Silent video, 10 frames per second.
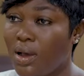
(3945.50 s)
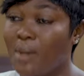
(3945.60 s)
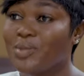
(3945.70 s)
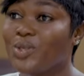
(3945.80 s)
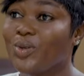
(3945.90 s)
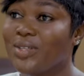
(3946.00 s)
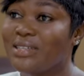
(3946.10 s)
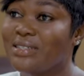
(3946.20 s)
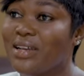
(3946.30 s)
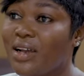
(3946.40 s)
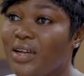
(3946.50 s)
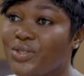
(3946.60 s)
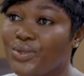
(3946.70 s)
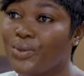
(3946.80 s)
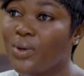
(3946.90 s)
Absolutely, sir, I
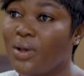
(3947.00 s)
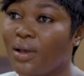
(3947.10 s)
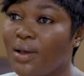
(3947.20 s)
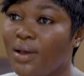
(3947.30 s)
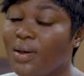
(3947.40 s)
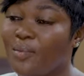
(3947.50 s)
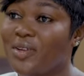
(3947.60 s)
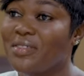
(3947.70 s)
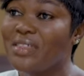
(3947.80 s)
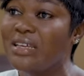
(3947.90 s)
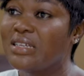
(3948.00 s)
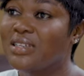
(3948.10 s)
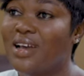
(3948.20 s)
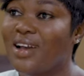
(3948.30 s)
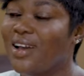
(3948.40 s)
do. But the thing
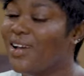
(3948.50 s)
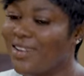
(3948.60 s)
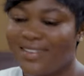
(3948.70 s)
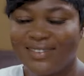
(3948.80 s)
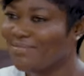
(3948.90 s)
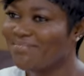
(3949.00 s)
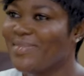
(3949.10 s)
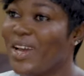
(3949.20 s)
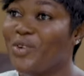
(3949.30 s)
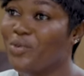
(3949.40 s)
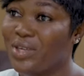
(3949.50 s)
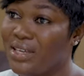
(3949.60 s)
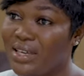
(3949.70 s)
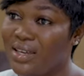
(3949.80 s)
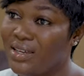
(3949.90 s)
is, I don't
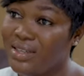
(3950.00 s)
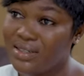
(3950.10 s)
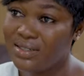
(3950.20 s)
really care.